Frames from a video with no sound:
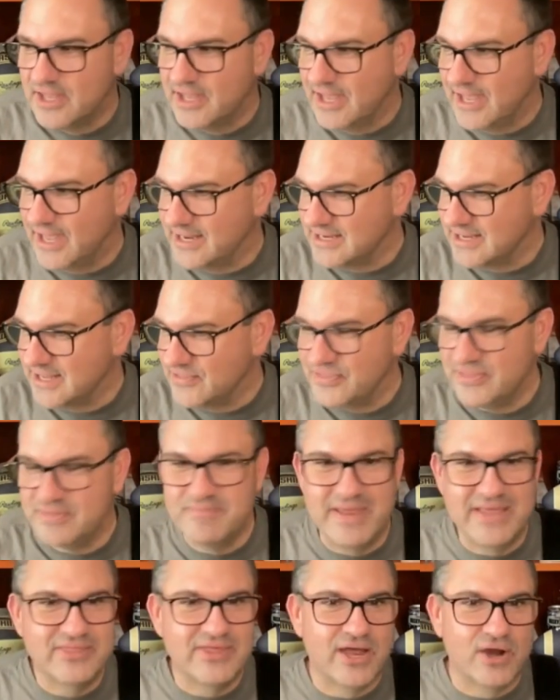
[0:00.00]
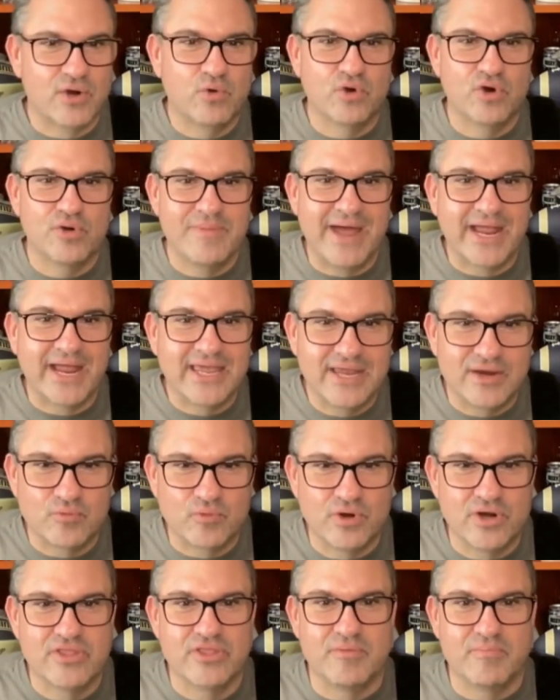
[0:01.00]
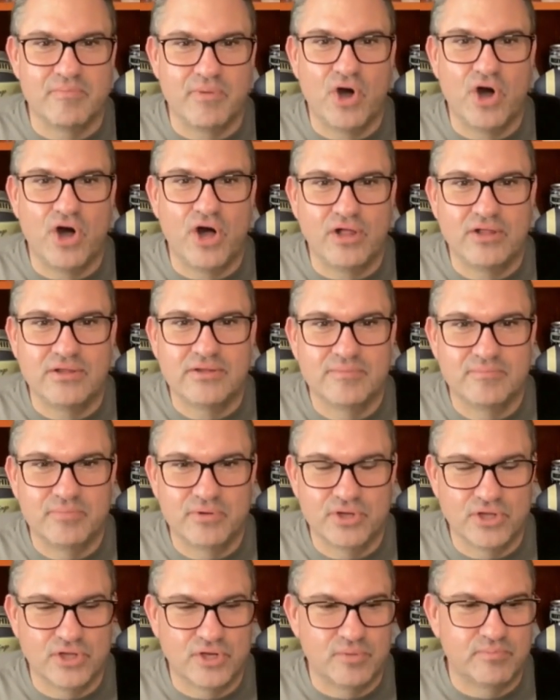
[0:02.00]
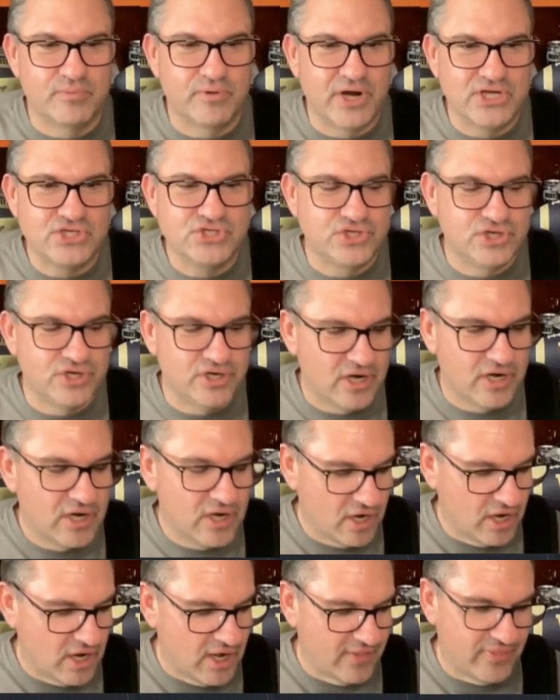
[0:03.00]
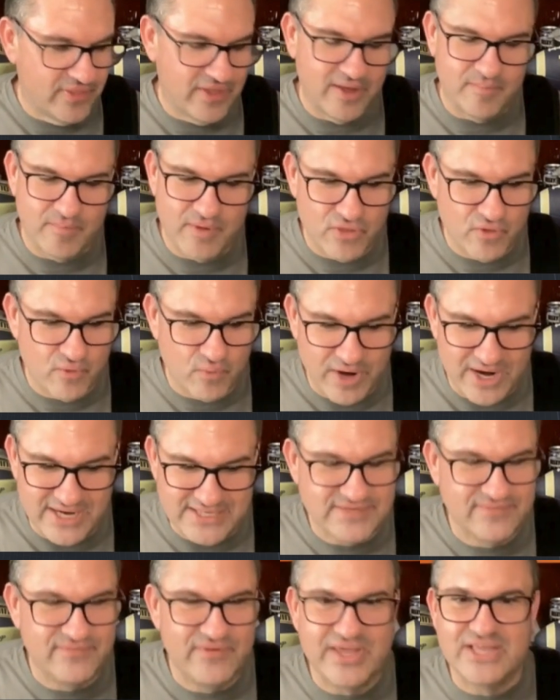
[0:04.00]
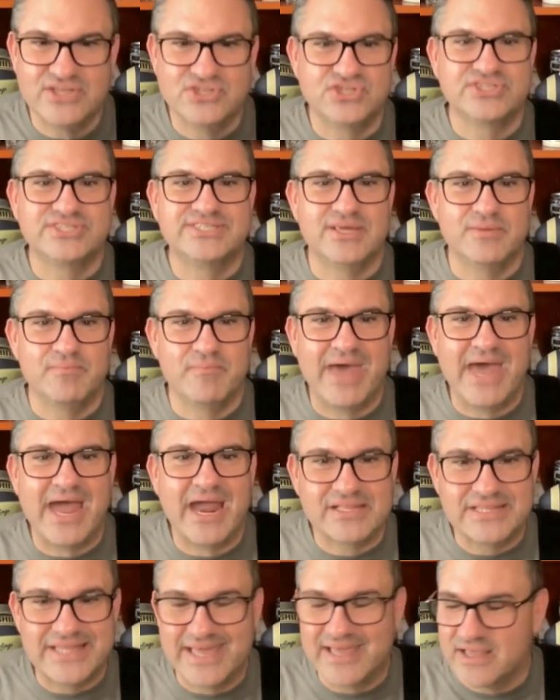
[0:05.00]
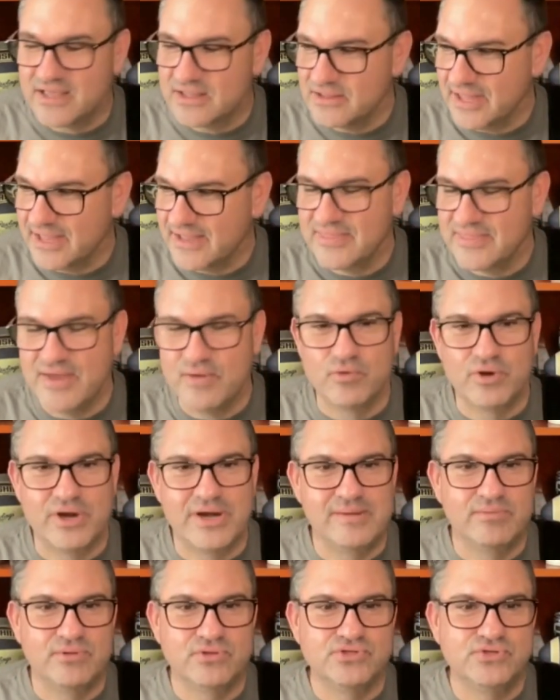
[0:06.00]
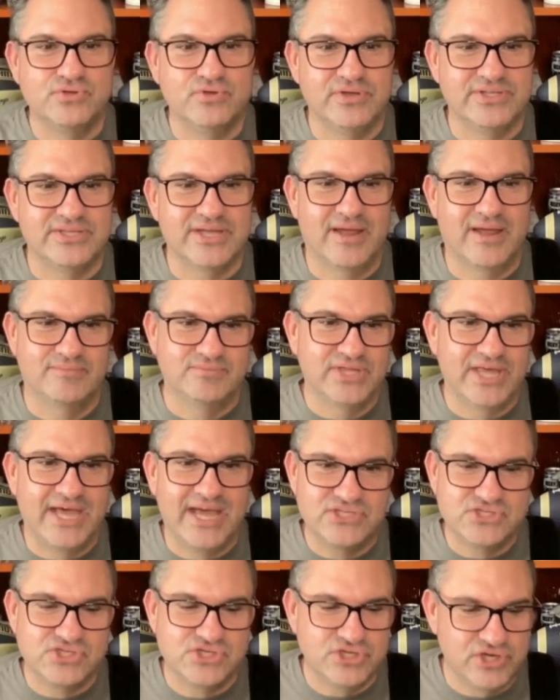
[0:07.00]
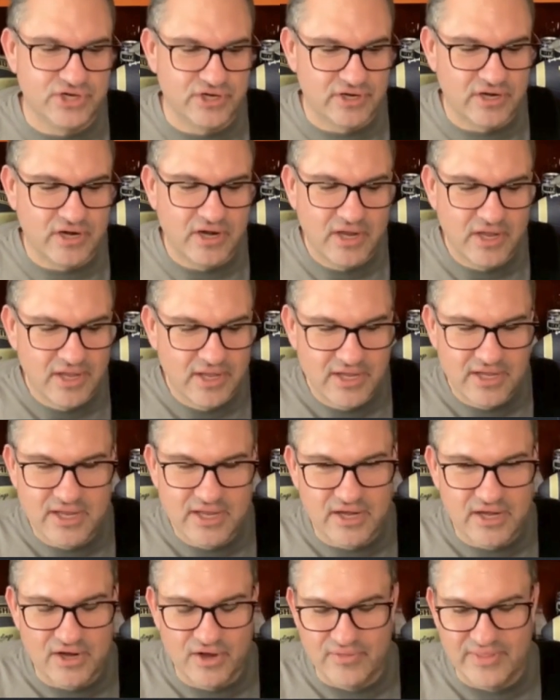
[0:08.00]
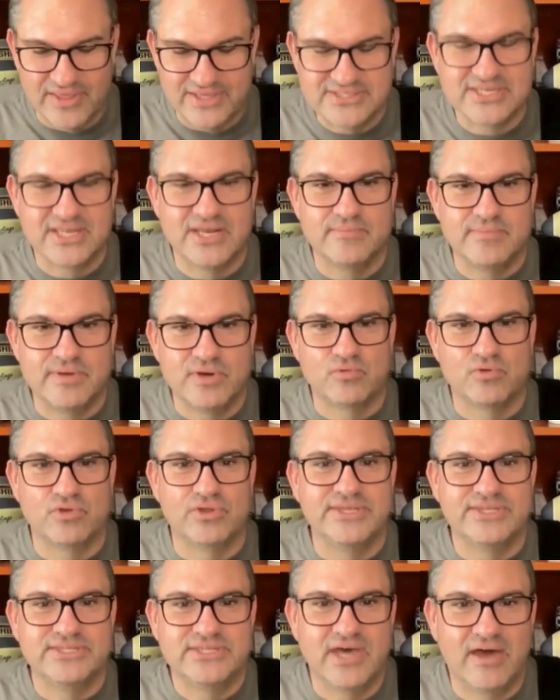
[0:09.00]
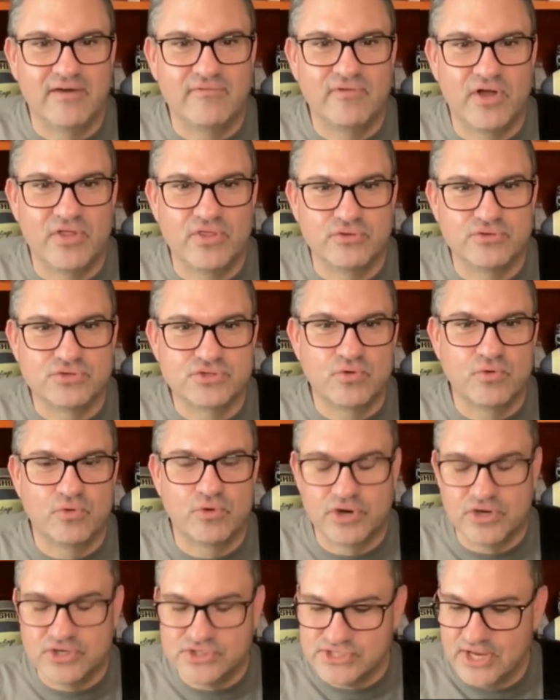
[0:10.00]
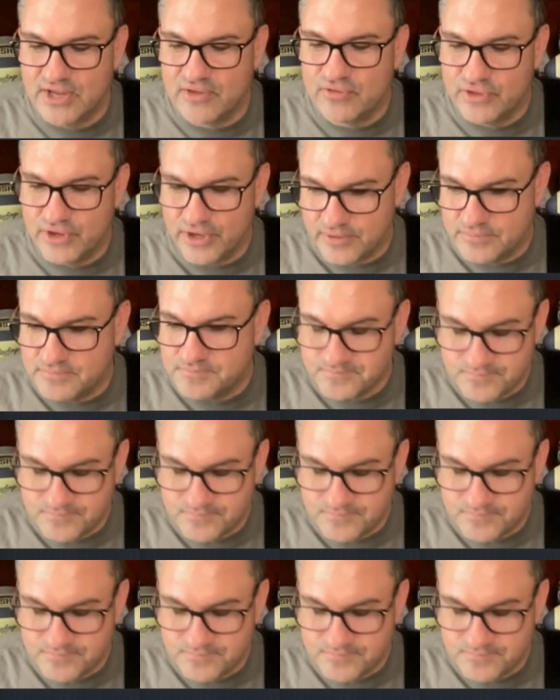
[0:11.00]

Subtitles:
and make that quarterback get rid of the ball, put a little pressure on them. Otherwise, if he can just sit back like they were able to at times last year, that's going to be really tough on those corners out there.